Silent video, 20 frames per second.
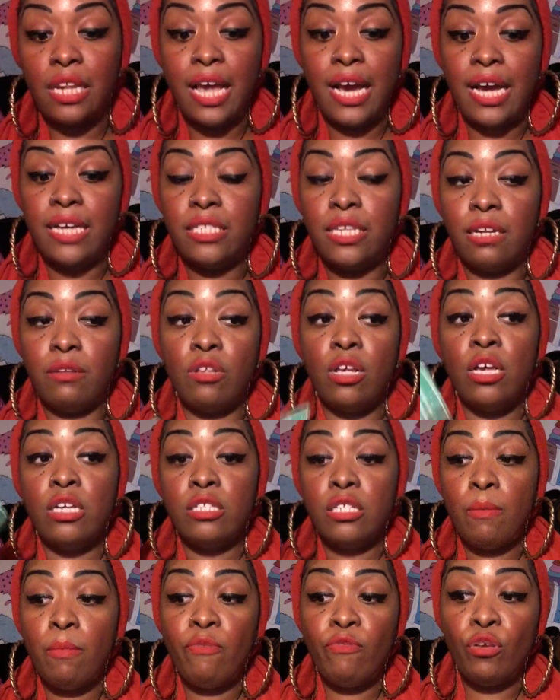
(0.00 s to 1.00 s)
Like I said,
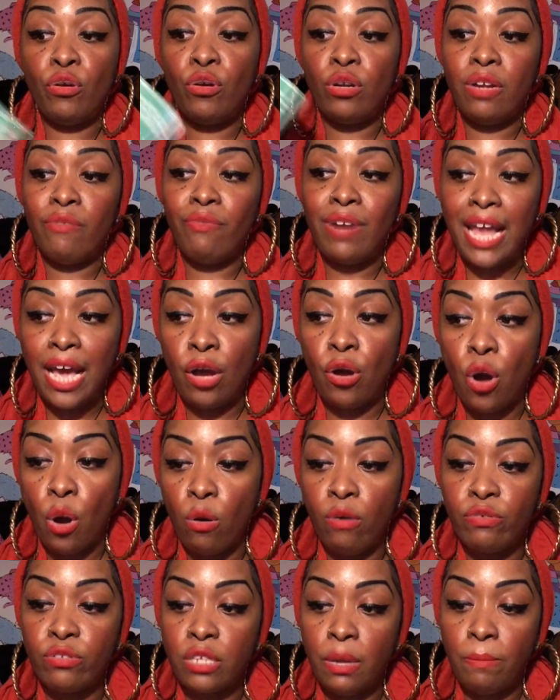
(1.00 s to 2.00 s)
some of you could have let go
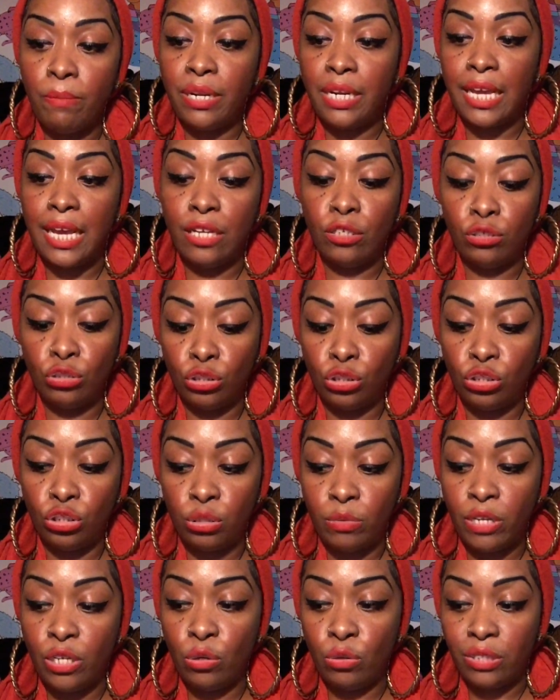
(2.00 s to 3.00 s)
of somebody and you're just
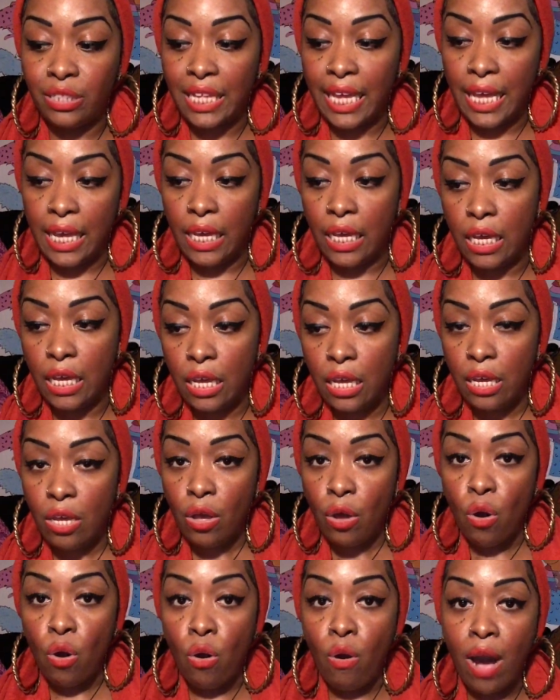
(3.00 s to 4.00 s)
doing your thing.
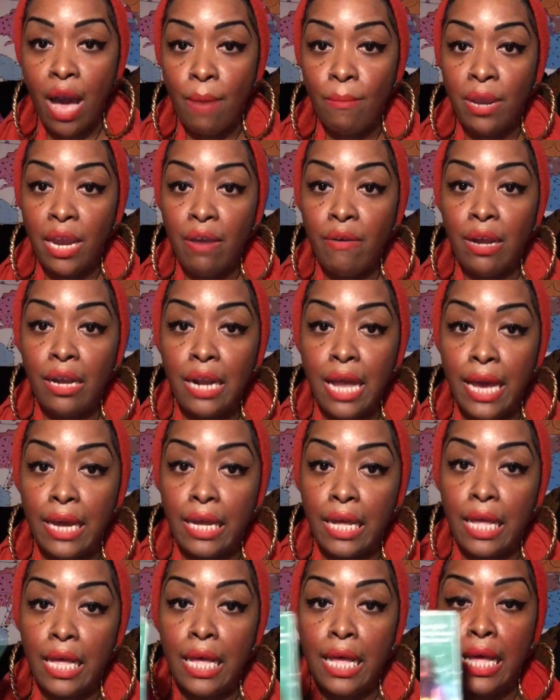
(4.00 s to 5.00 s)
Or I'm hearing like,
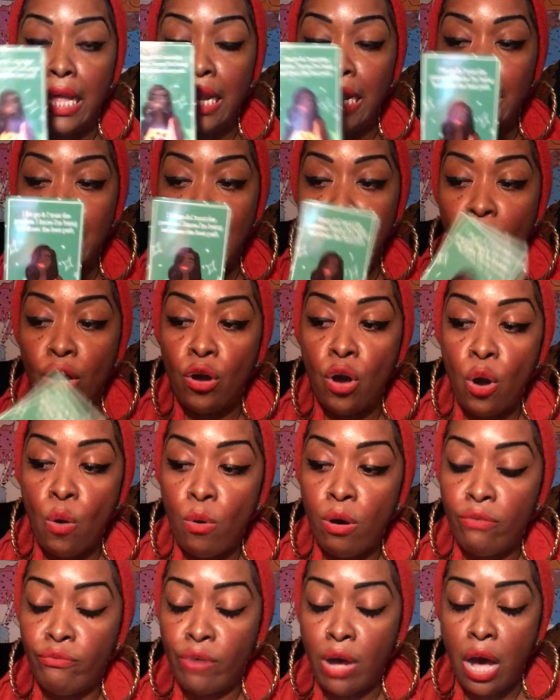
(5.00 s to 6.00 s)
let go
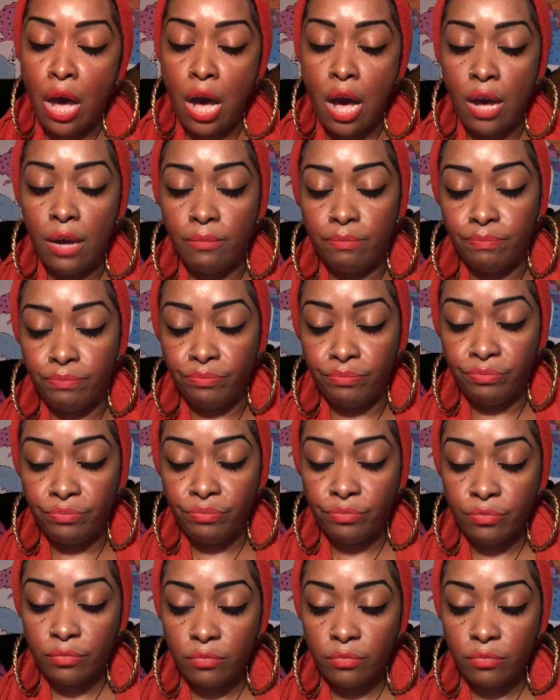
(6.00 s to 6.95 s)
of